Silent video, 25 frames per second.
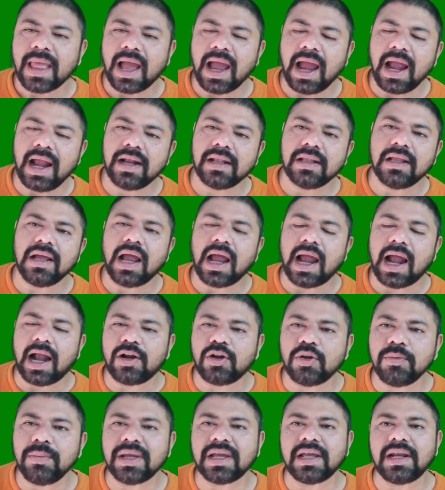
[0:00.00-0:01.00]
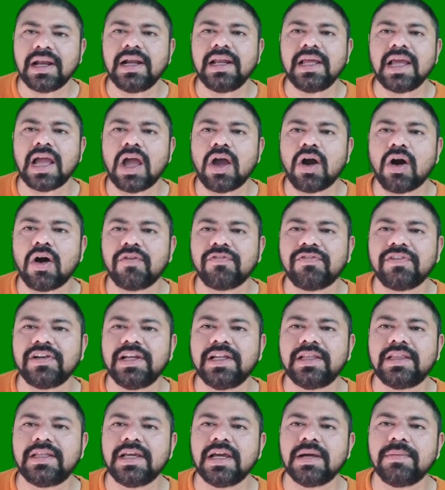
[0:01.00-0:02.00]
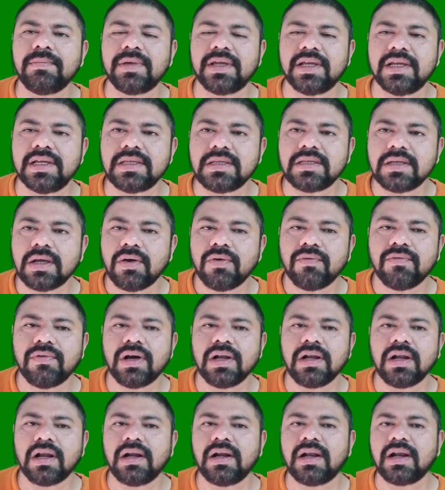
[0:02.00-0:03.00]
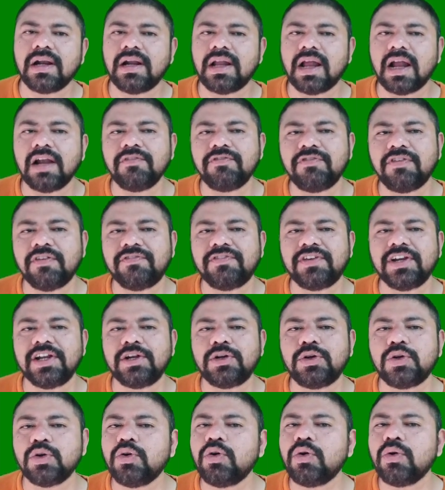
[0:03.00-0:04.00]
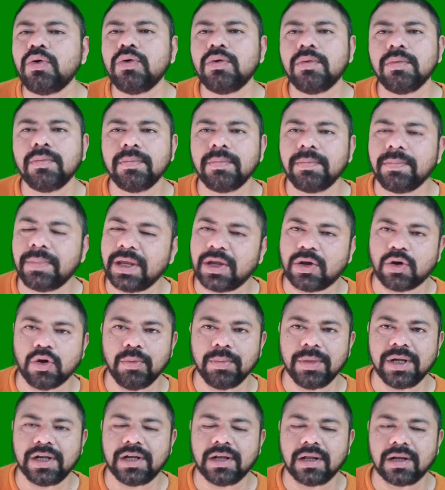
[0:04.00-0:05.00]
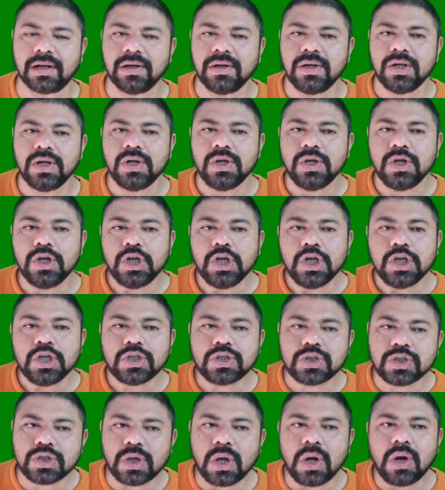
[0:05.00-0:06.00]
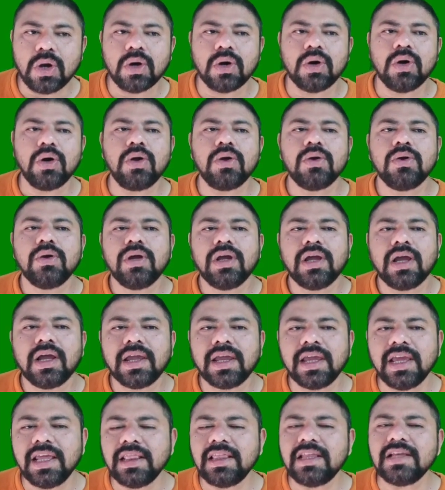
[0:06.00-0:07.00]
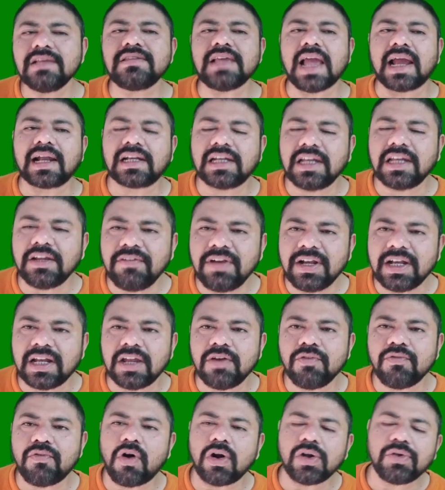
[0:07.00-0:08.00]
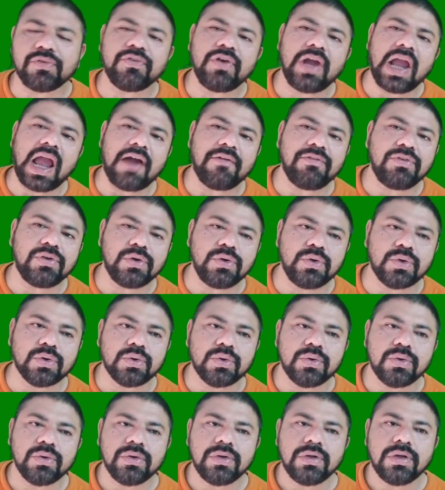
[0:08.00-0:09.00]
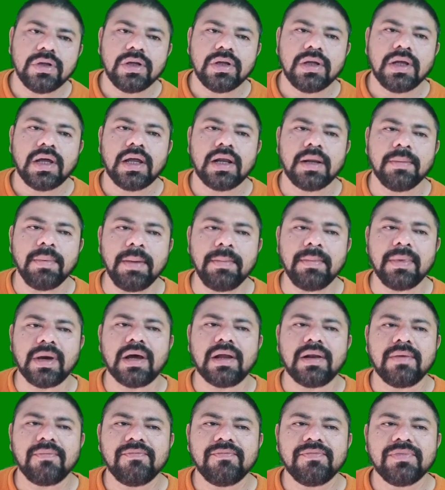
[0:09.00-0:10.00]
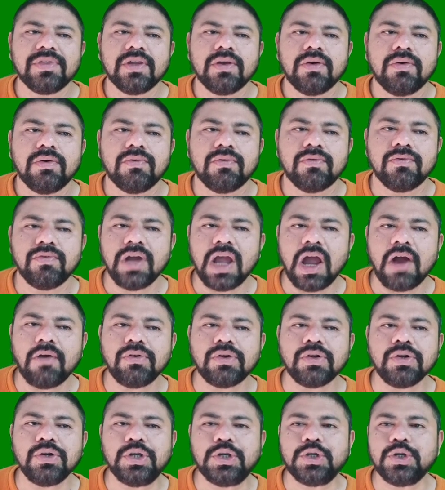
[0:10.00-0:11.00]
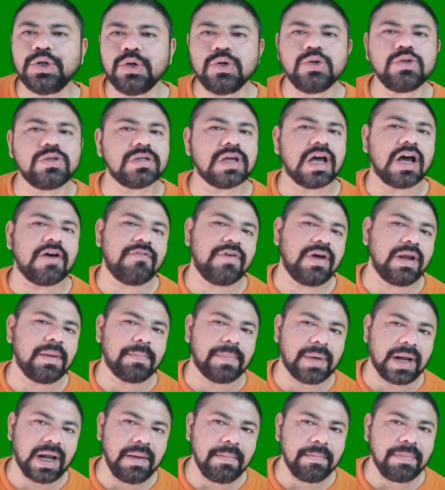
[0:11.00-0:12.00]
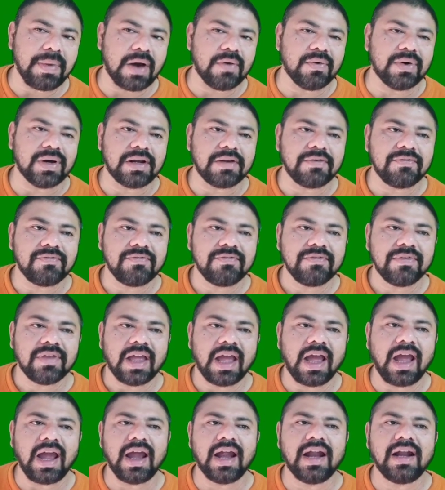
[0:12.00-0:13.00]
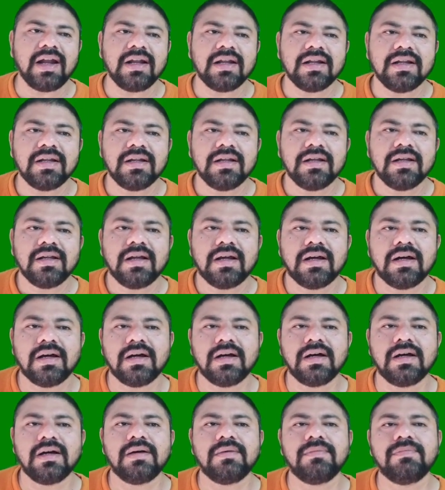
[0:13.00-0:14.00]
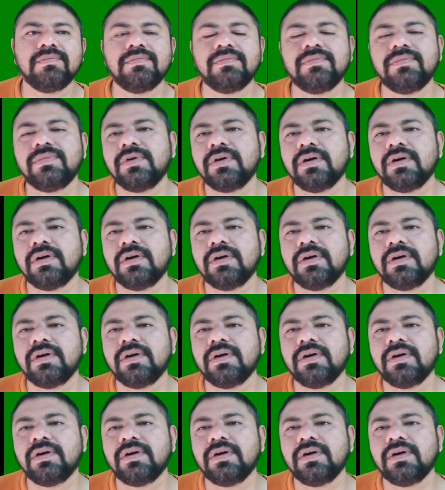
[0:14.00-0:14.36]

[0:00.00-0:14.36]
And the atomic radii of lithium is one hundred fifty-two picometer. So in this activity, what we have to do, remember, we have to use our brain power, and uh,